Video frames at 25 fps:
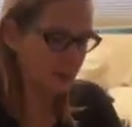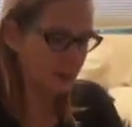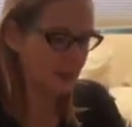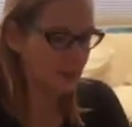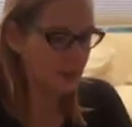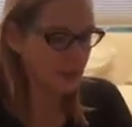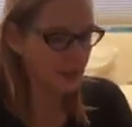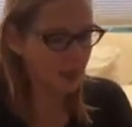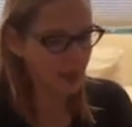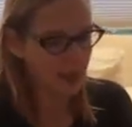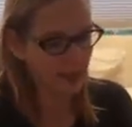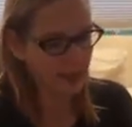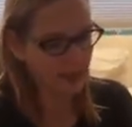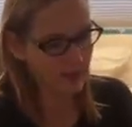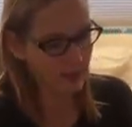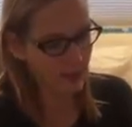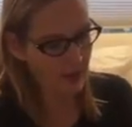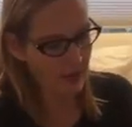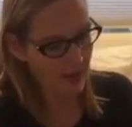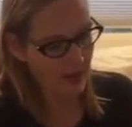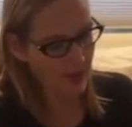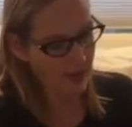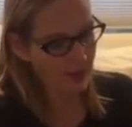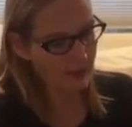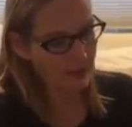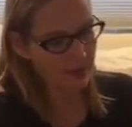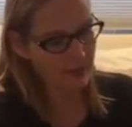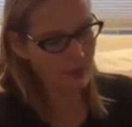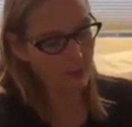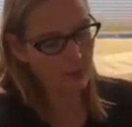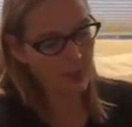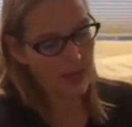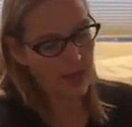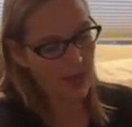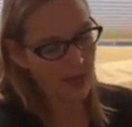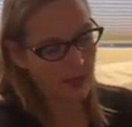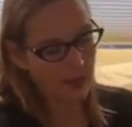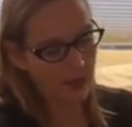slot in the back that's
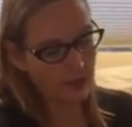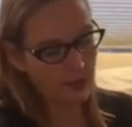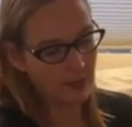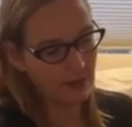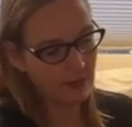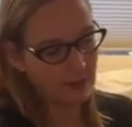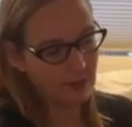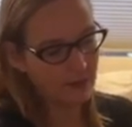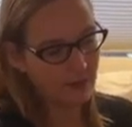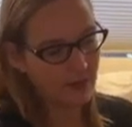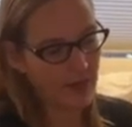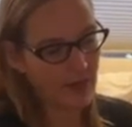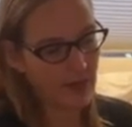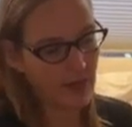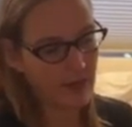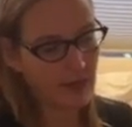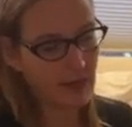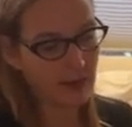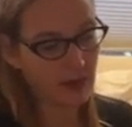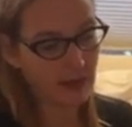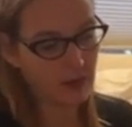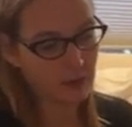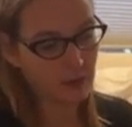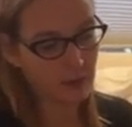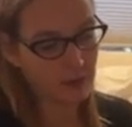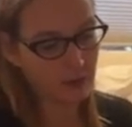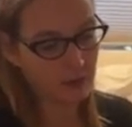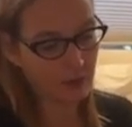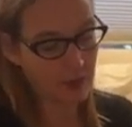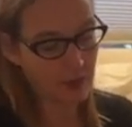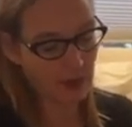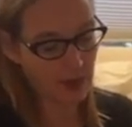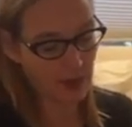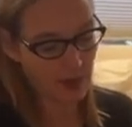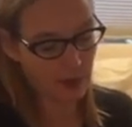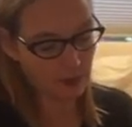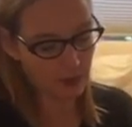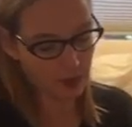padded, and I can put
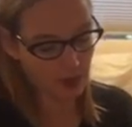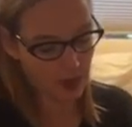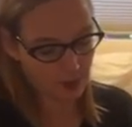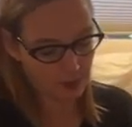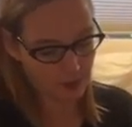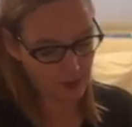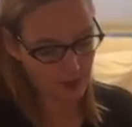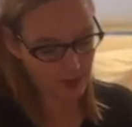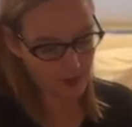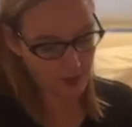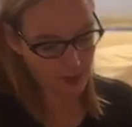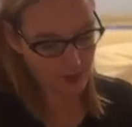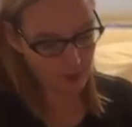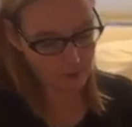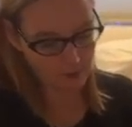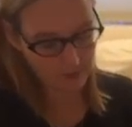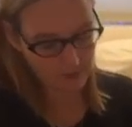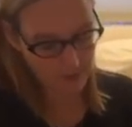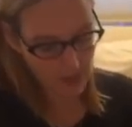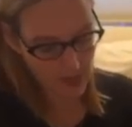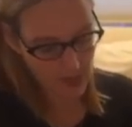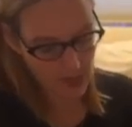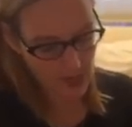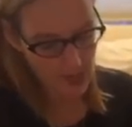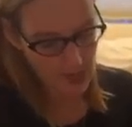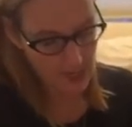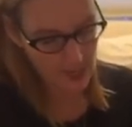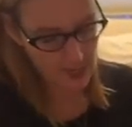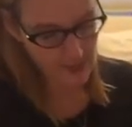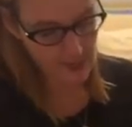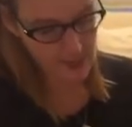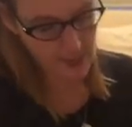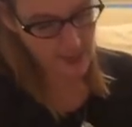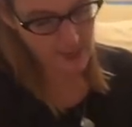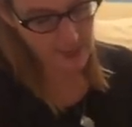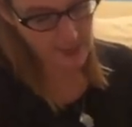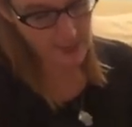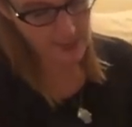my laptop in there.
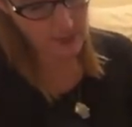And then